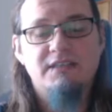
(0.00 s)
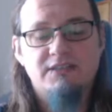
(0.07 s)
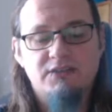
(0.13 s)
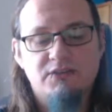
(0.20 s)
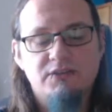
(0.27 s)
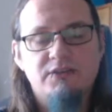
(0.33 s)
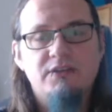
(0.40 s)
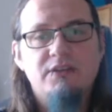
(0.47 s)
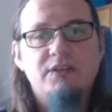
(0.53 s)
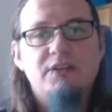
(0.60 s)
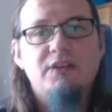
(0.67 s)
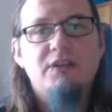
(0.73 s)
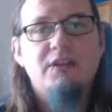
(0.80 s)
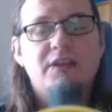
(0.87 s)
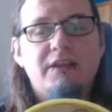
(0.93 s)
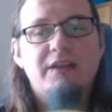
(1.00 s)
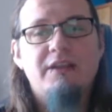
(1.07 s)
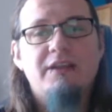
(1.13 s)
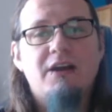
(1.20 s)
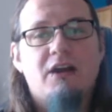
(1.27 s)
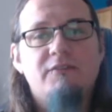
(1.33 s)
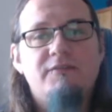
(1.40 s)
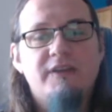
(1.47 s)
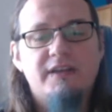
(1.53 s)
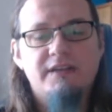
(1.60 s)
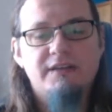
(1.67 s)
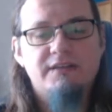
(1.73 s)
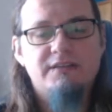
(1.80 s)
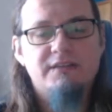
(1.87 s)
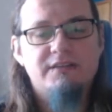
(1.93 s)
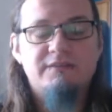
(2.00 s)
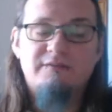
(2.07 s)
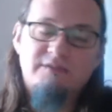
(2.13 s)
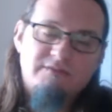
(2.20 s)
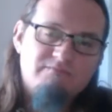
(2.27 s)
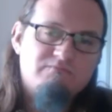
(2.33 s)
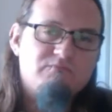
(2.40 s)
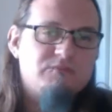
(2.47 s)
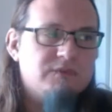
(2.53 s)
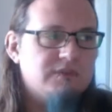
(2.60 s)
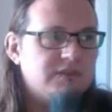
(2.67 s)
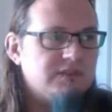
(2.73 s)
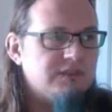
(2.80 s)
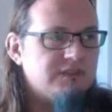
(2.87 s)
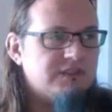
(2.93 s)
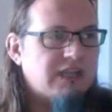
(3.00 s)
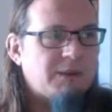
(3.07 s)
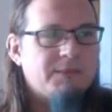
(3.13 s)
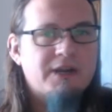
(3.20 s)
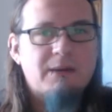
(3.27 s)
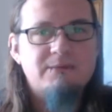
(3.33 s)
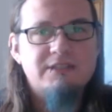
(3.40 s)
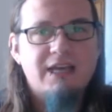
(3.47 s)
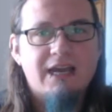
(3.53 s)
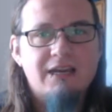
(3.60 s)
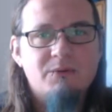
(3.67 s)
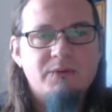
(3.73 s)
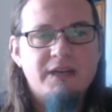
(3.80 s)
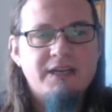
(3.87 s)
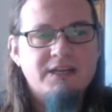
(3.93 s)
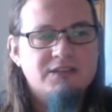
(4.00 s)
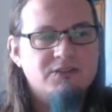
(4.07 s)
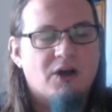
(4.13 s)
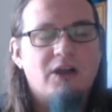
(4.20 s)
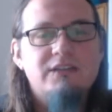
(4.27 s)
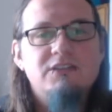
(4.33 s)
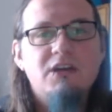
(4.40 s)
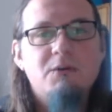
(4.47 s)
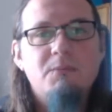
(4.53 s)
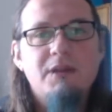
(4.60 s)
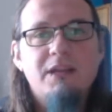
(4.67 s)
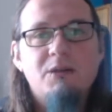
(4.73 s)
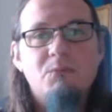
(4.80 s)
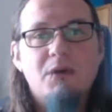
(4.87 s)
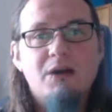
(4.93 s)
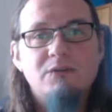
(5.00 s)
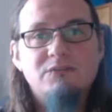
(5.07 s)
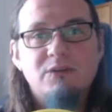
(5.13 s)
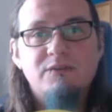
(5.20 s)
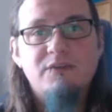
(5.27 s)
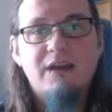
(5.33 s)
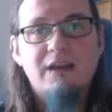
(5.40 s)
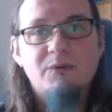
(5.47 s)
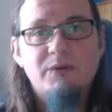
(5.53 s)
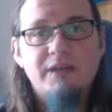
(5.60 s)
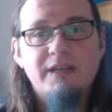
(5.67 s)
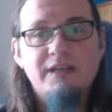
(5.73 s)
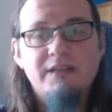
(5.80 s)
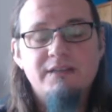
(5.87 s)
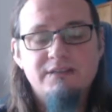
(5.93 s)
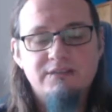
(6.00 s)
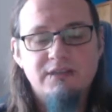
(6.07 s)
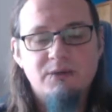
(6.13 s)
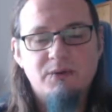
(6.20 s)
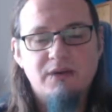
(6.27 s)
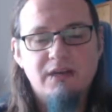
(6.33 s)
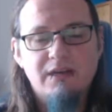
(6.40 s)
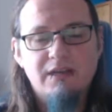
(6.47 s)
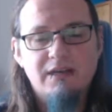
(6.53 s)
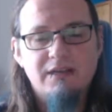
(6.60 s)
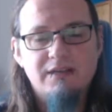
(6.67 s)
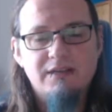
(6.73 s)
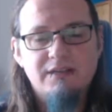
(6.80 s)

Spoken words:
on? I figured it's coming up to Halloween. It's not a million miles off Halloween, so I